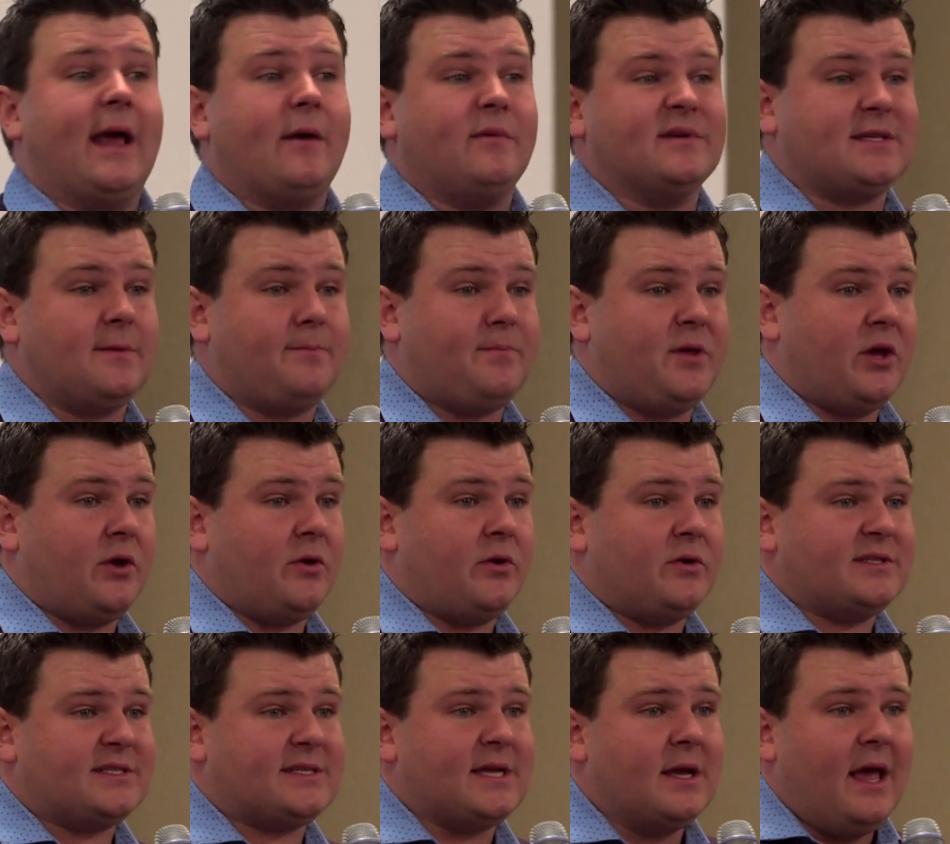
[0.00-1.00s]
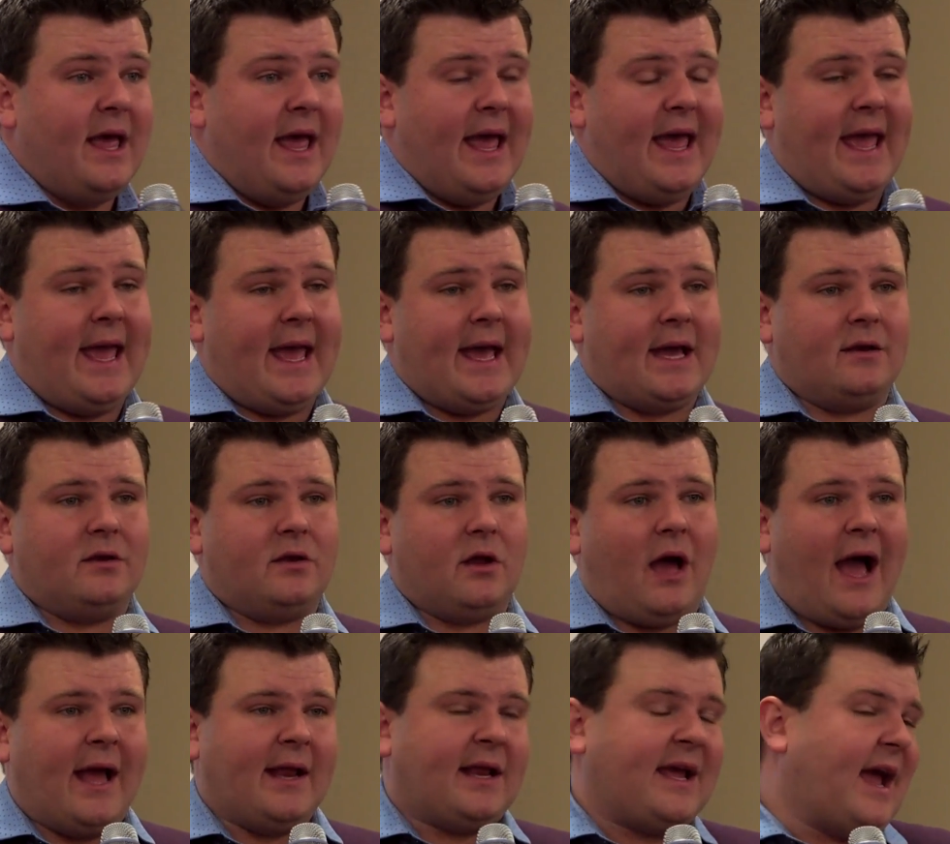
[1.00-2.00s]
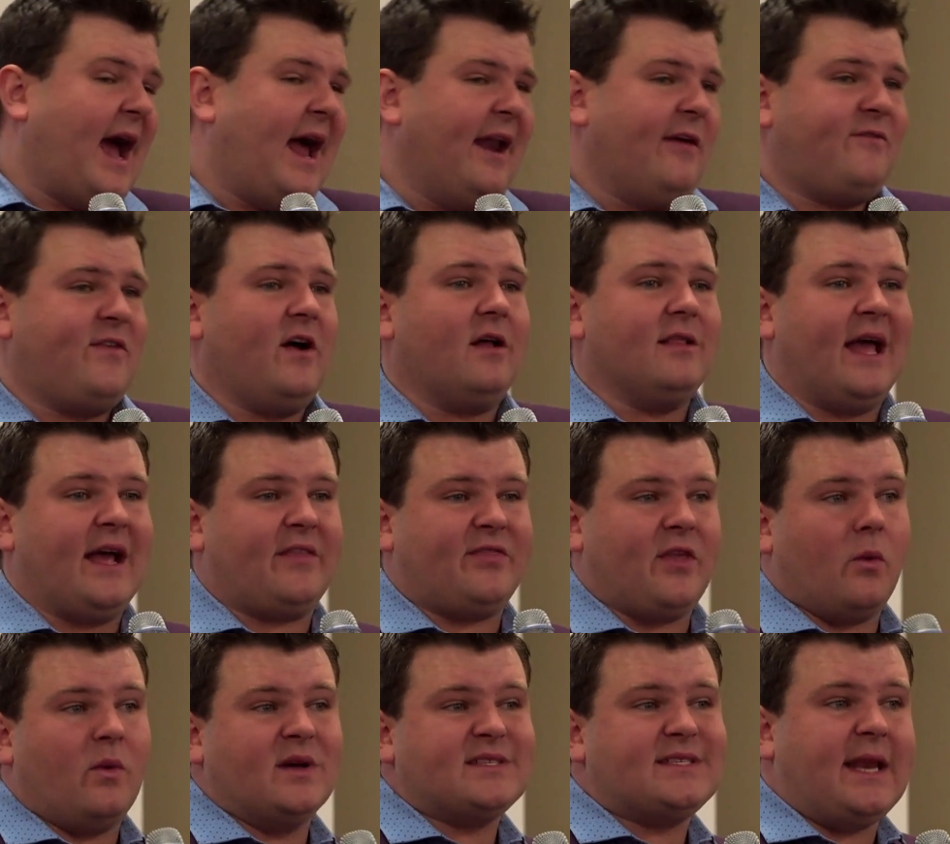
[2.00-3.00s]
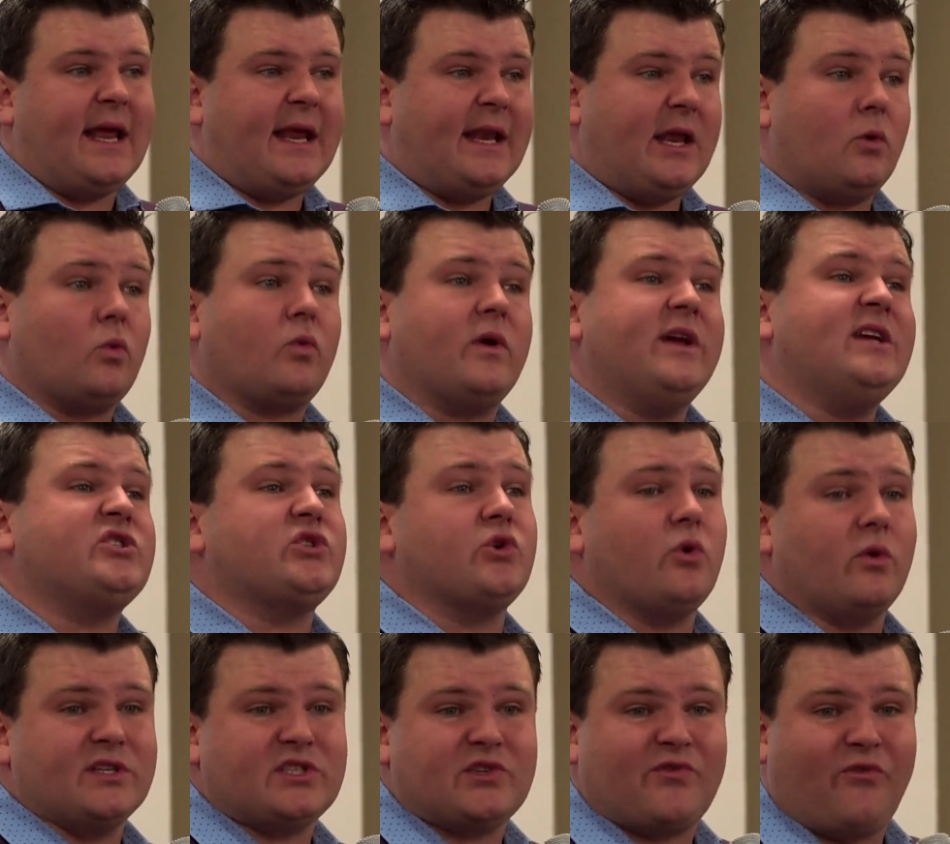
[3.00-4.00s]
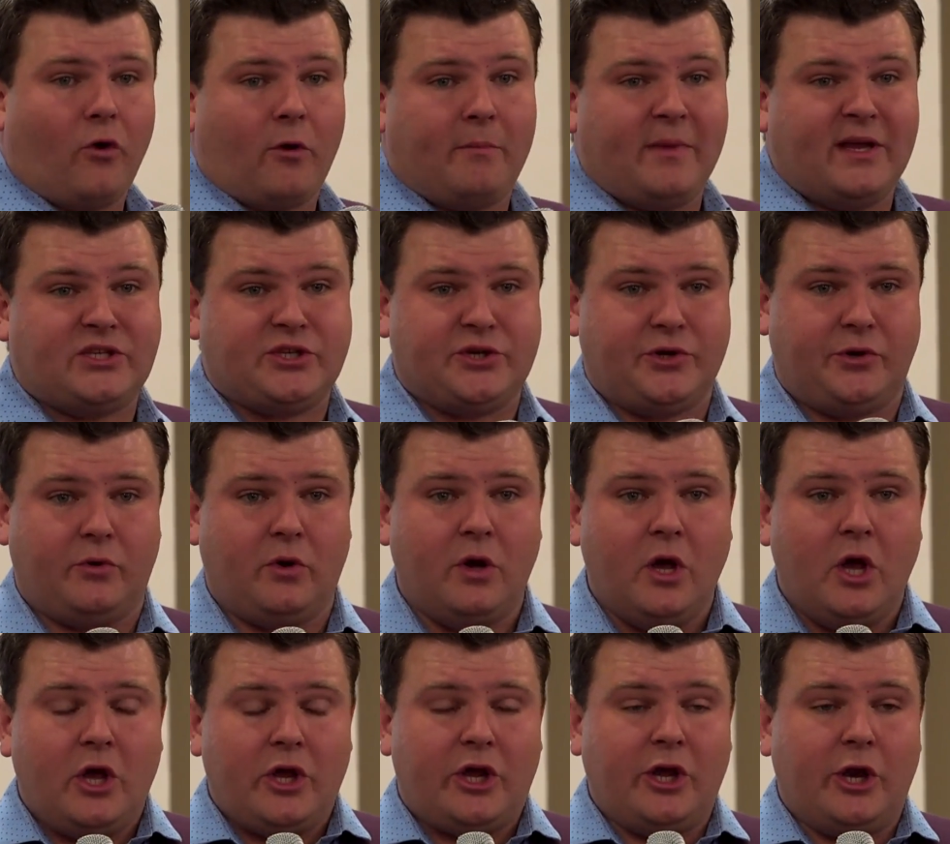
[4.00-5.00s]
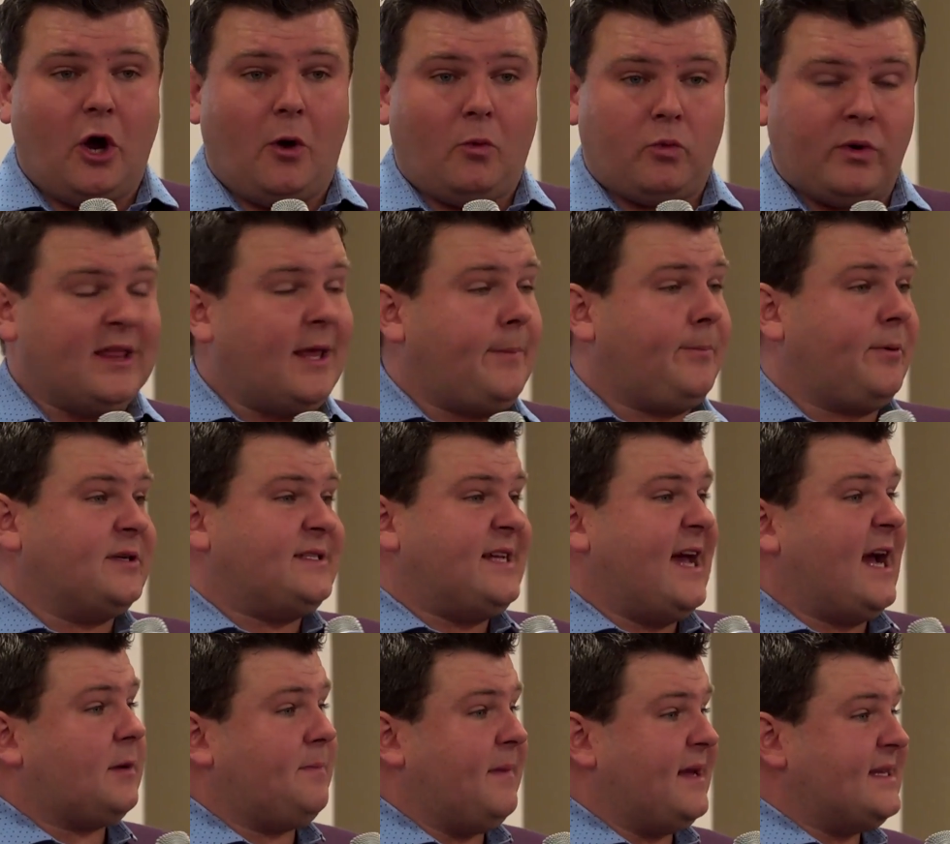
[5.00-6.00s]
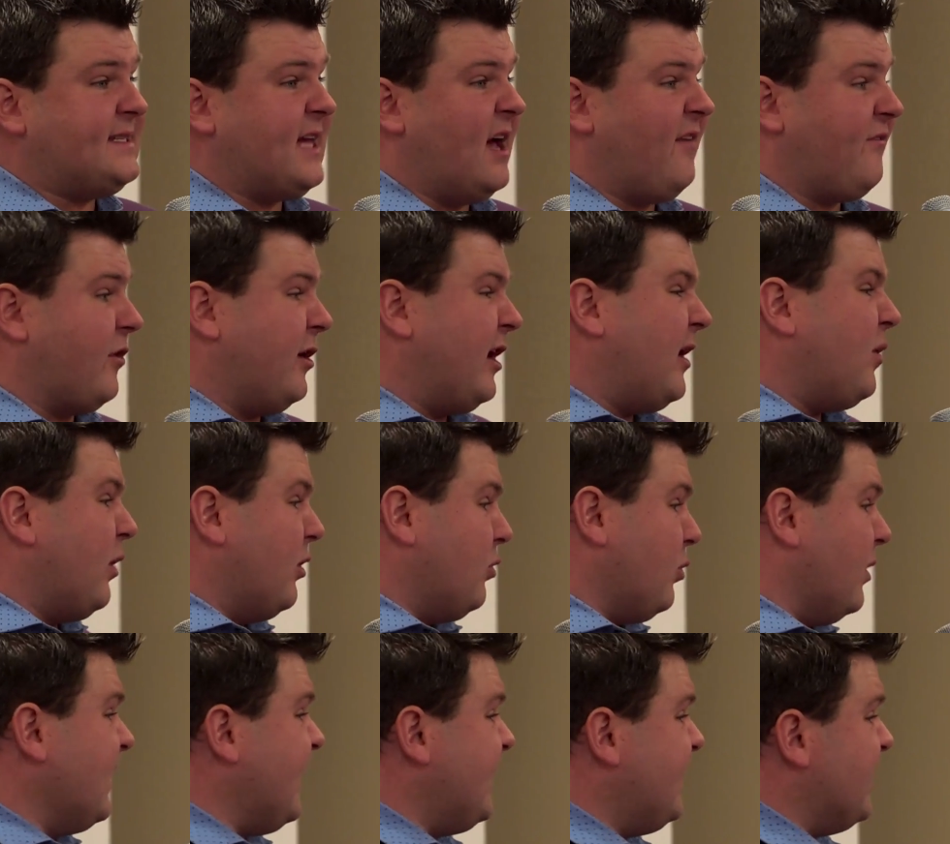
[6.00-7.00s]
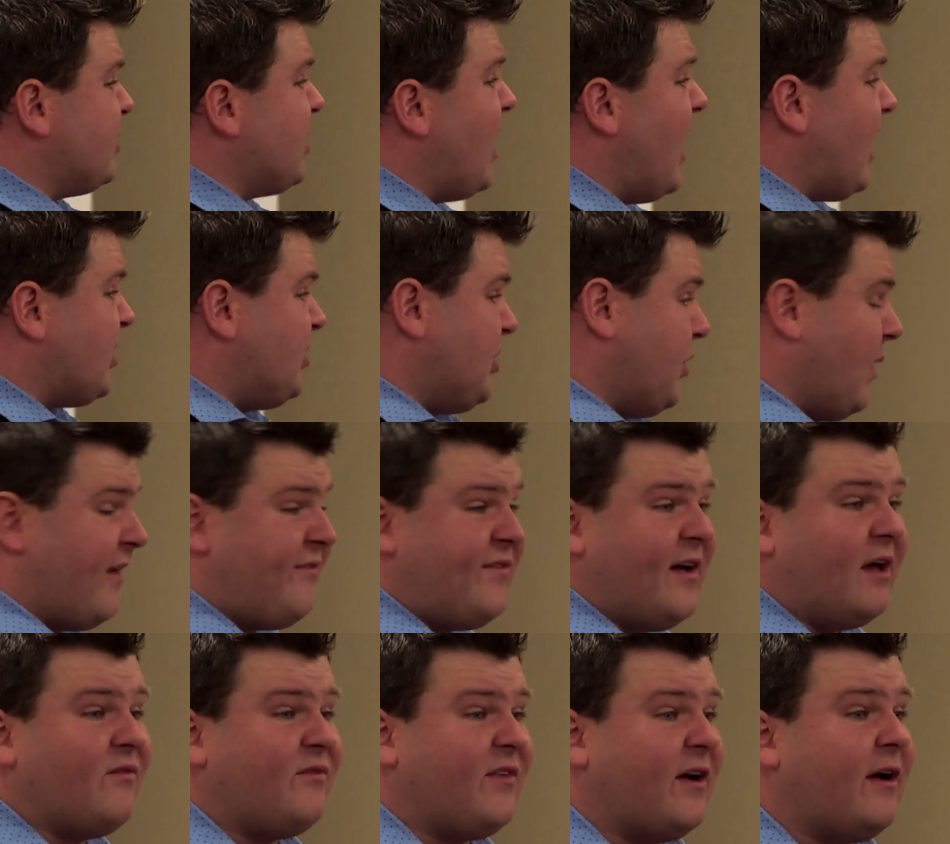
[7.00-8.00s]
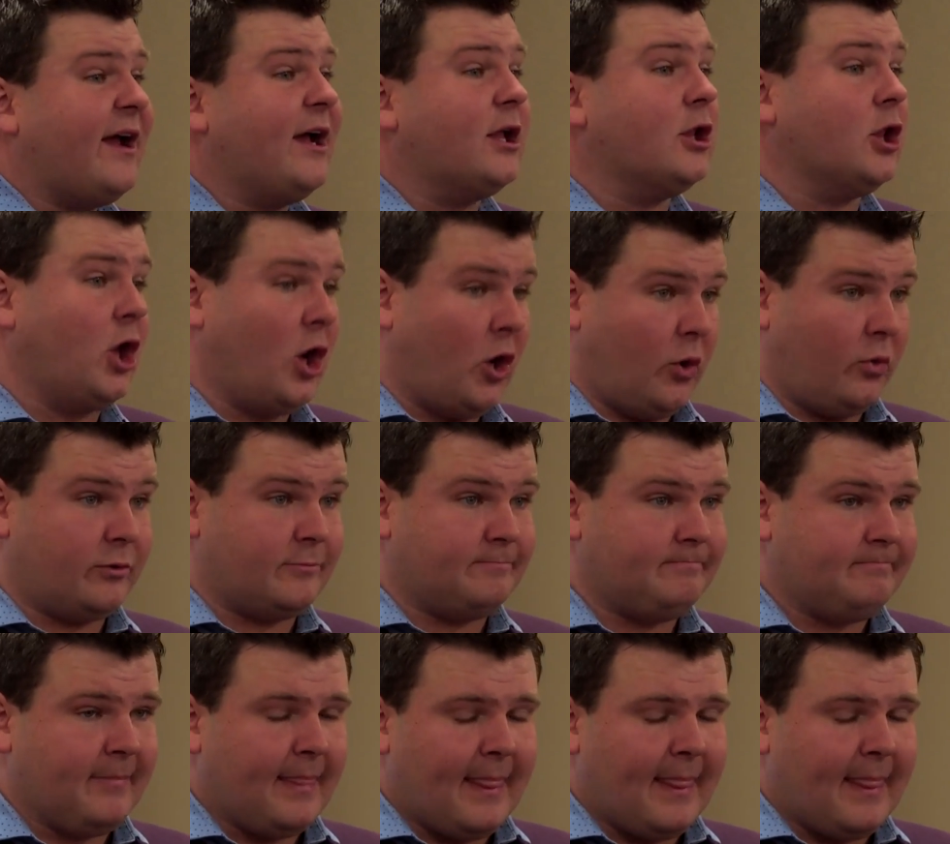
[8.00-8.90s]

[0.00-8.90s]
and I was abused, and I kind of felt like there wasn't any resource for me to, you know, really protect myself or anyone really to talk to. I felt very alone.